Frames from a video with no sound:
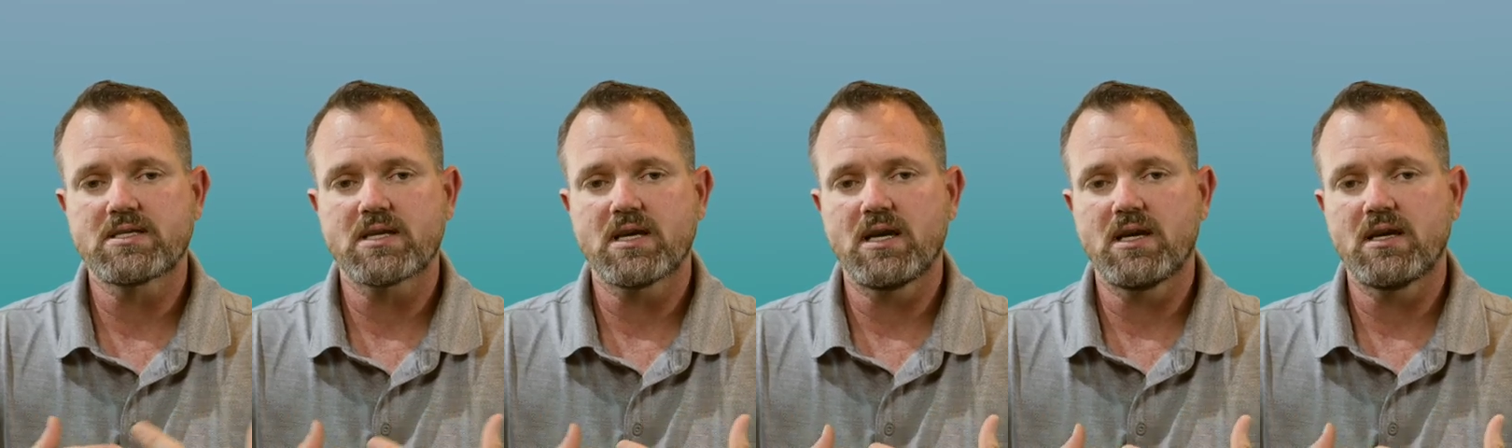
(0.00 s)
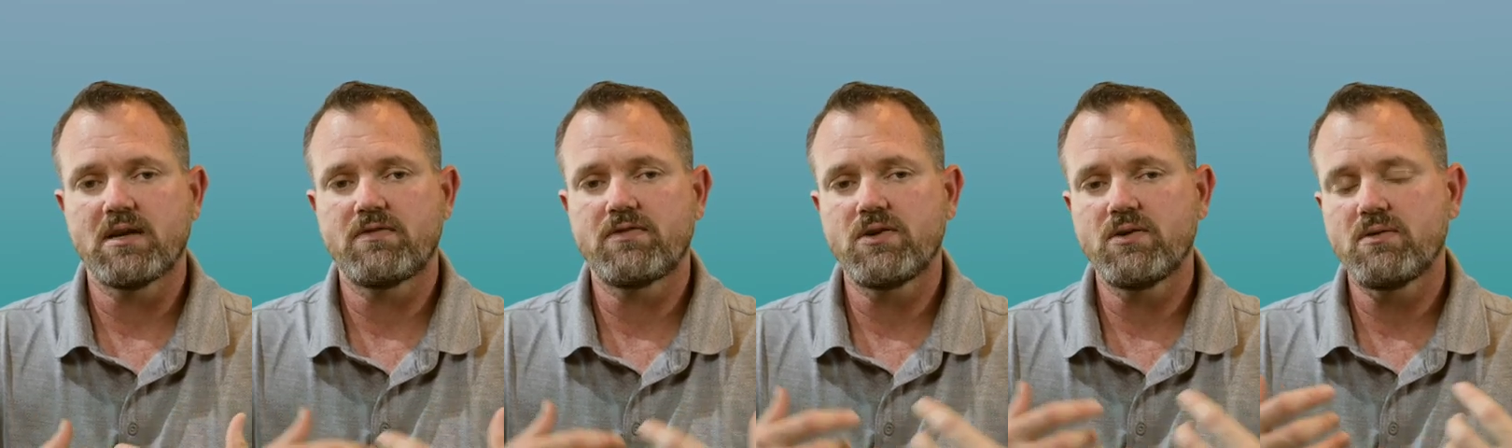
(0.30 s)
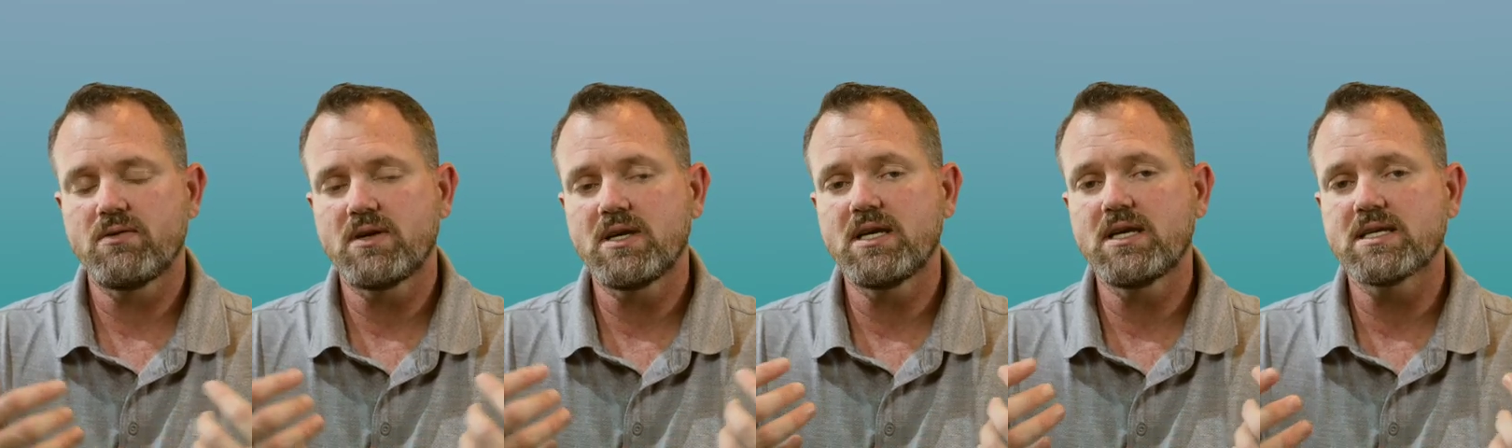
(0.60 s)
and if
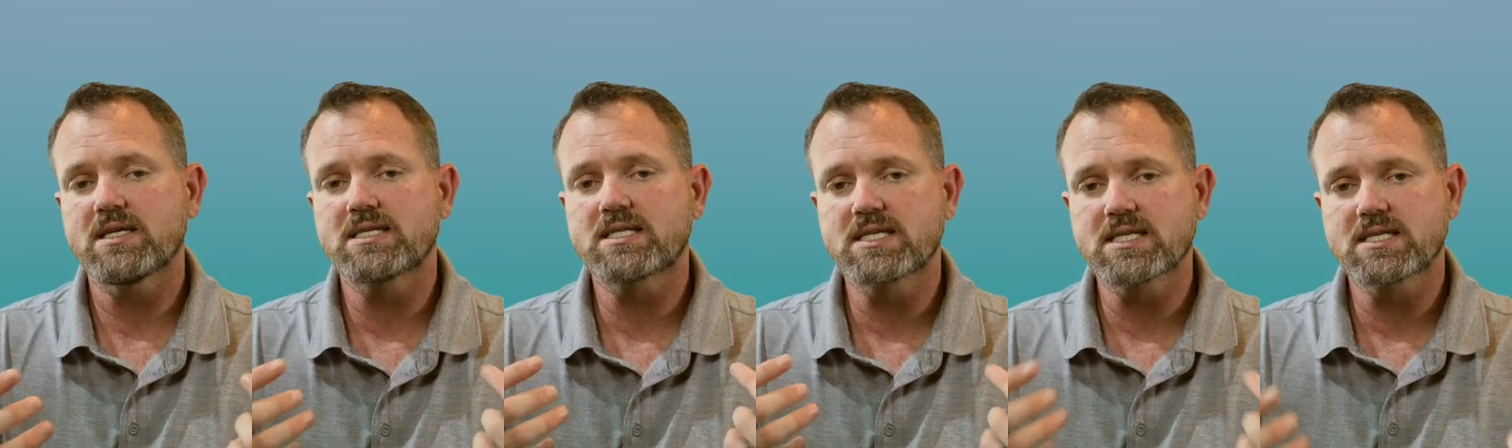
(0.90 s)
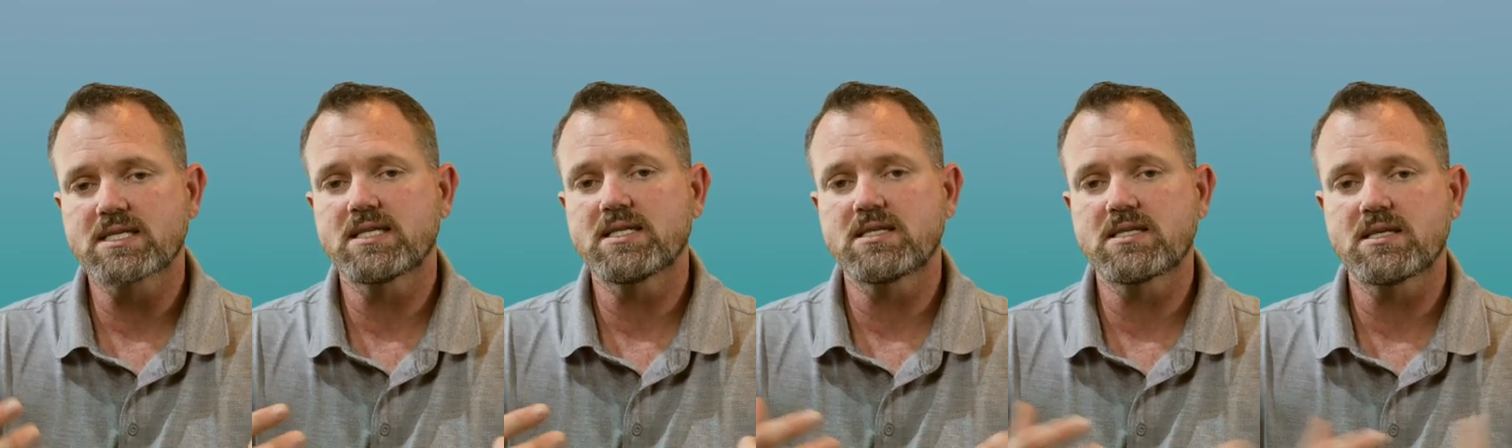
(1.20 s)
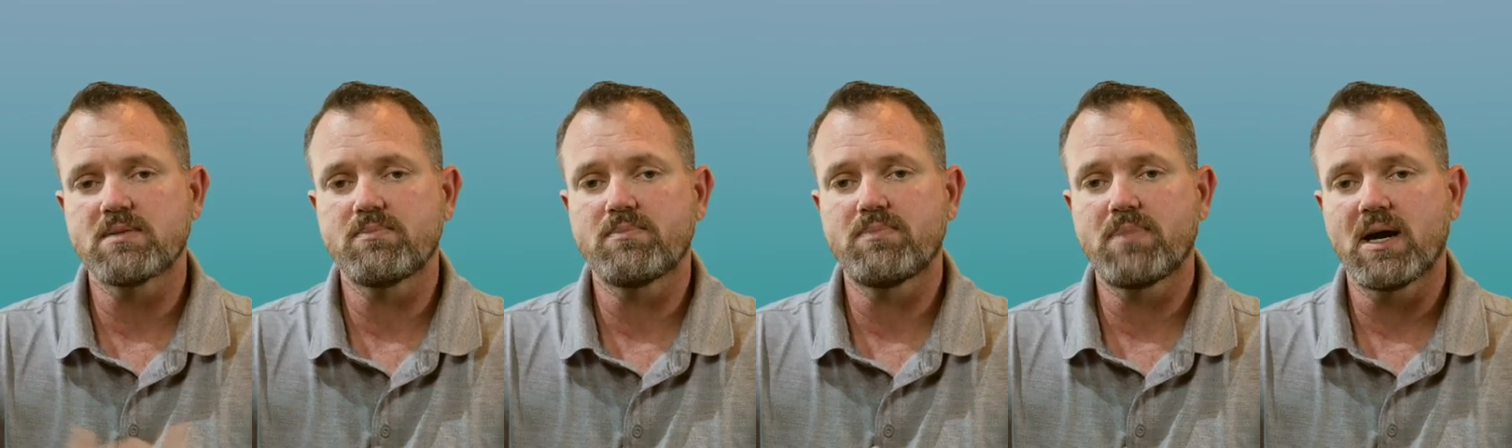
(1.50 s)
you need assistance
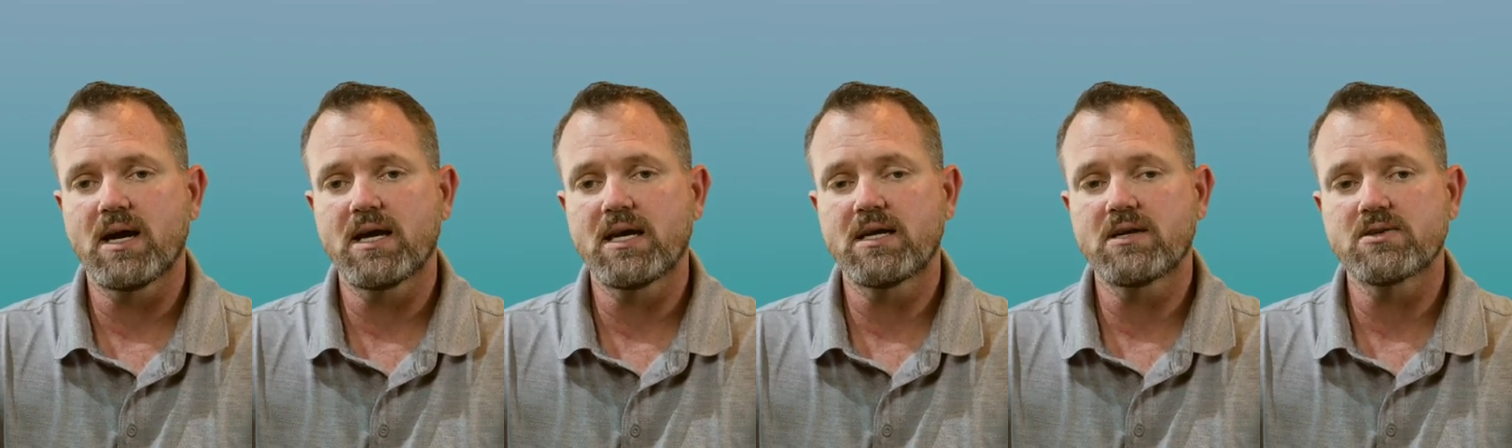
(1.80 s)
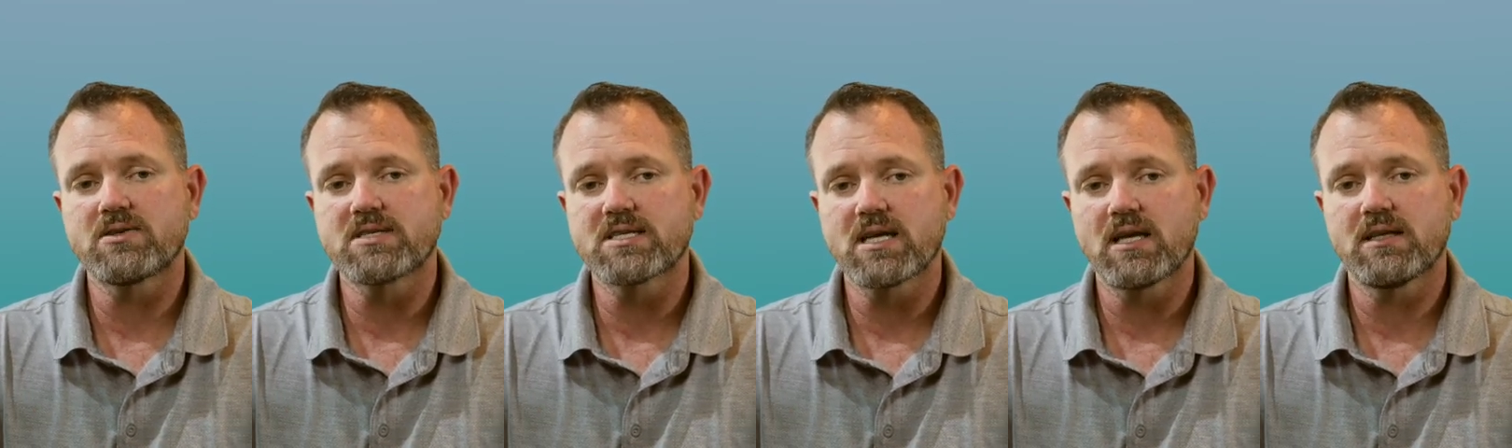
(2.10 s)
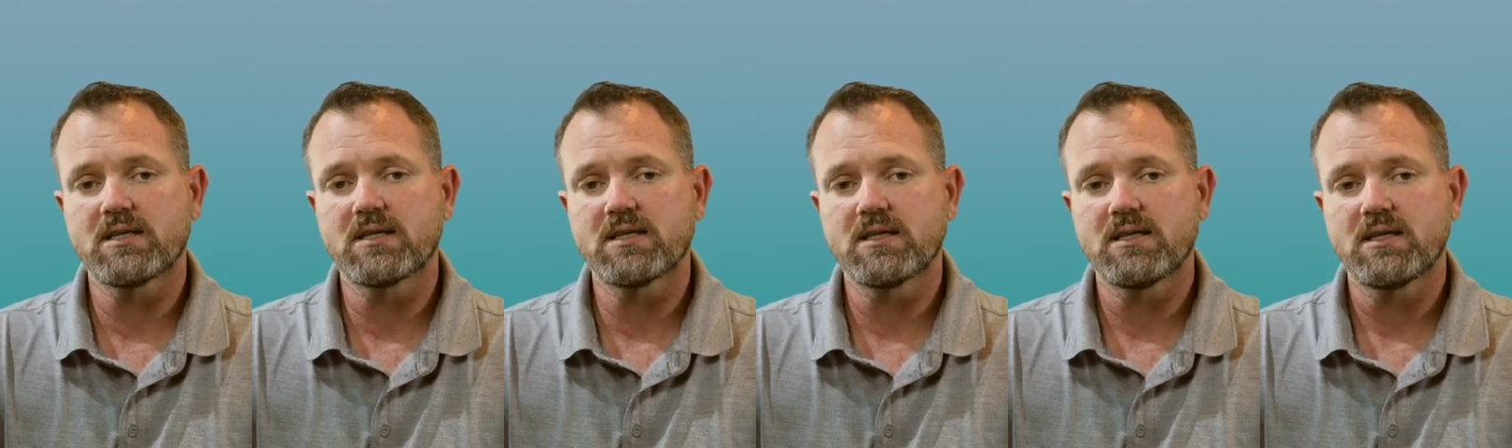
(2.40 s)
in buying or
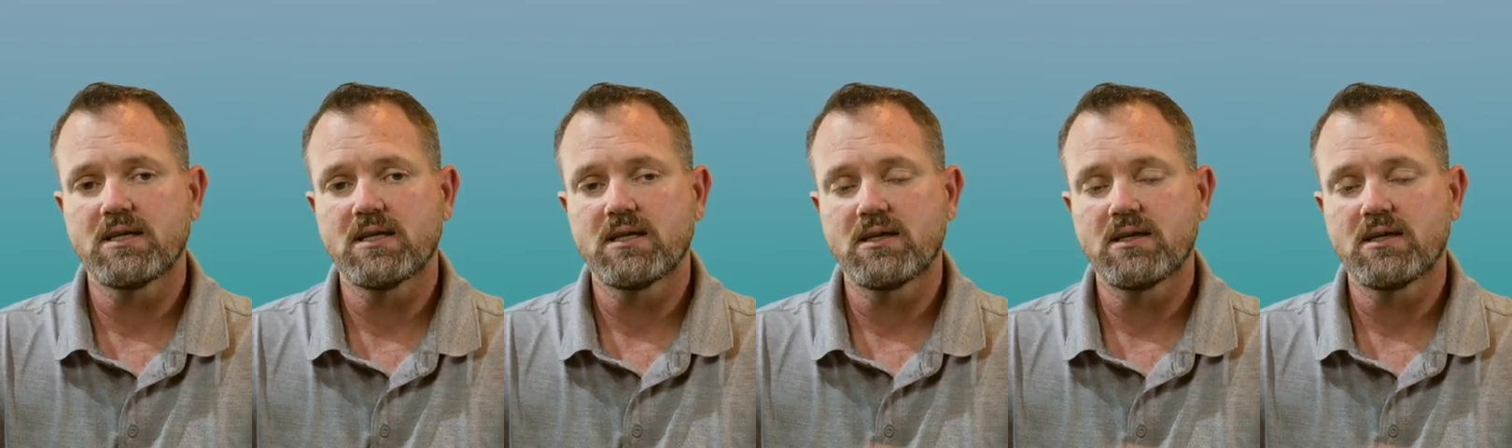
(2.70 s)
selling